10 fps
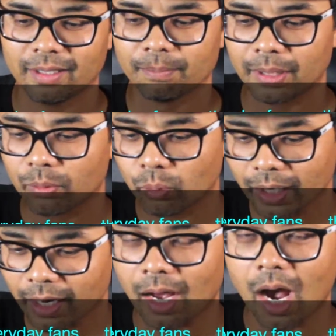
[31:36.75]
but we
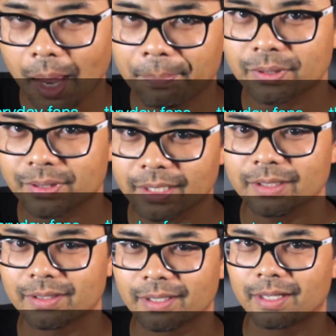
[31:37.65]
got a high
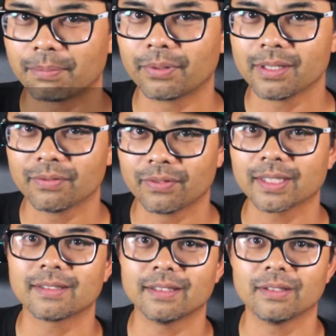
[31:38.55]
percentage that are pretty
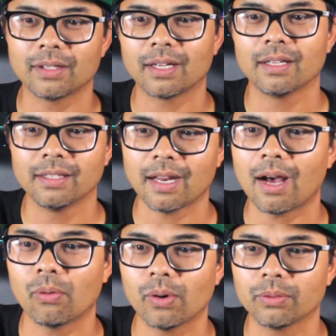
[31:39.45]
invested in
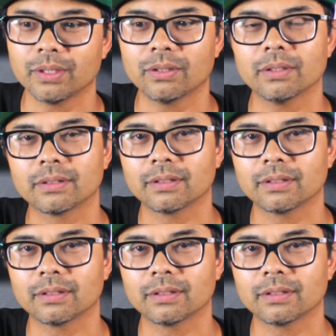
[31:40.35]
how well we do.